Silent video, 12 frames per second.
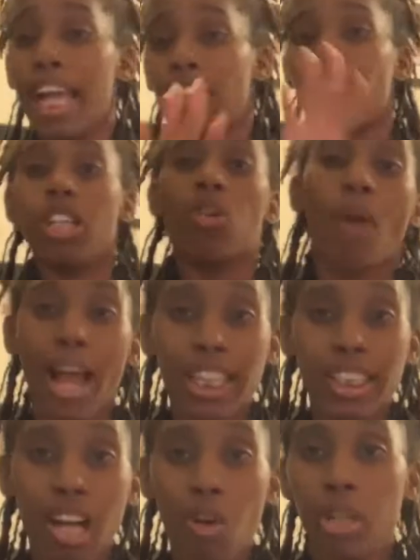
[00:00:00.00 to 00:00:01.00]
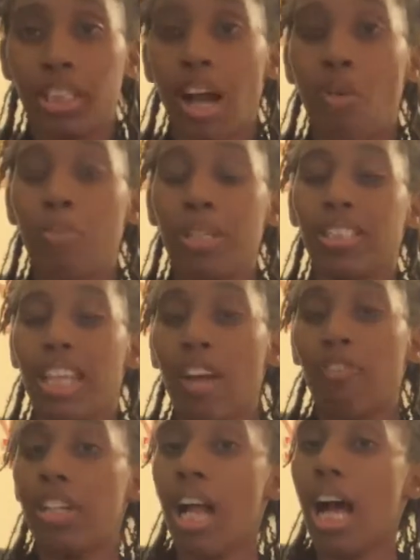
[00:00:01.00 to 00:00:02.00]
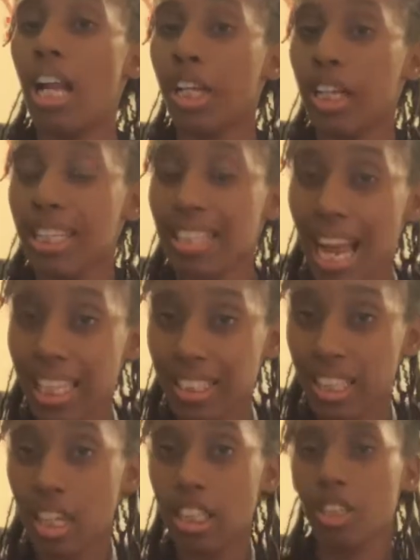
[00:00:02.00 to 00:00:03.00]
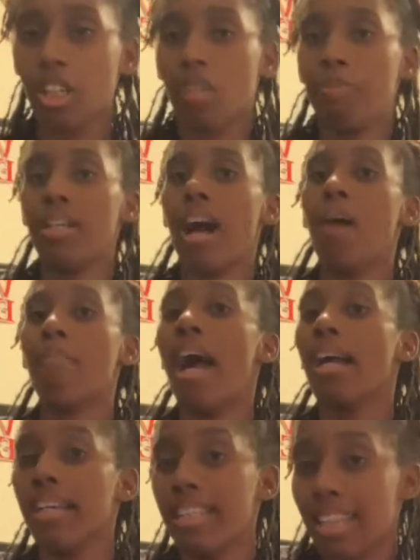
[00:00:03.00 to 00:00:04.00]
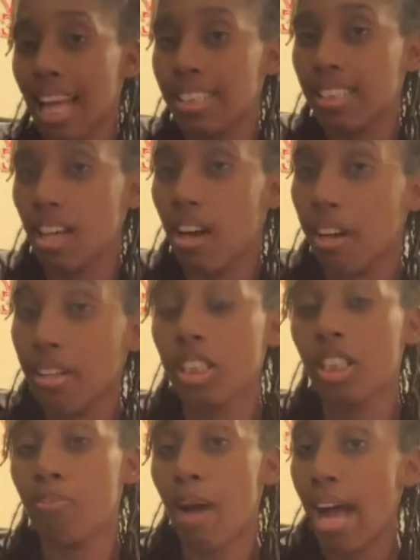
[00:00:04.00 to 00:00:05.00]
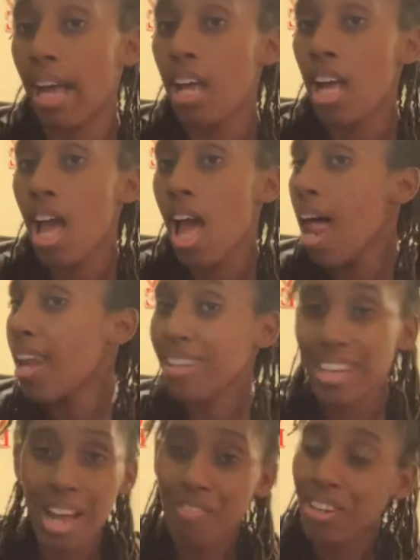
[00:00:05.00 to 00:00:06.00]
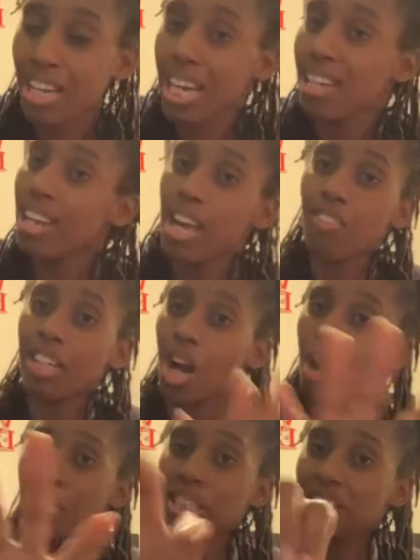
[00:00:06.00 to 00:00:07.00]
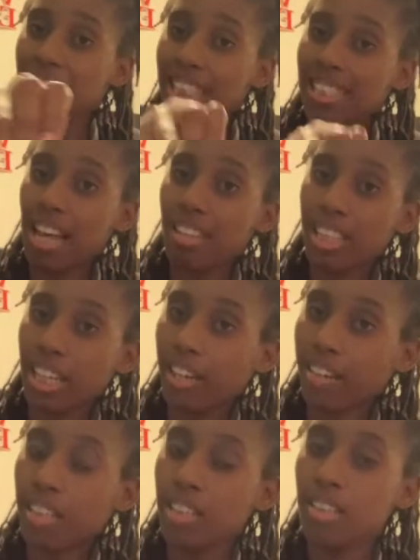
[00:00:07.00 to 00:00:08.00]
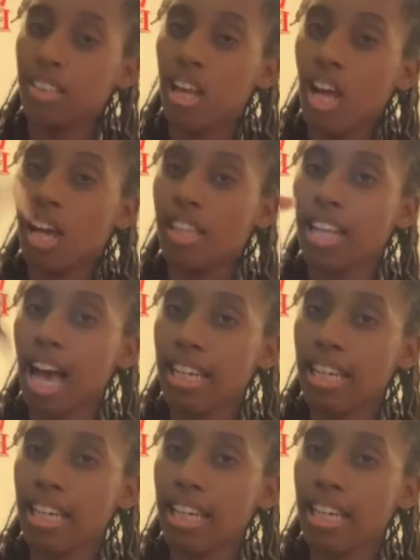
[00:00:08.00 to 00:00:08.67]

any requests or what y'all want me to sing for y'all? A good night song. This is going to be called my good night song to my lovely, lovely homie G's out there. Y'all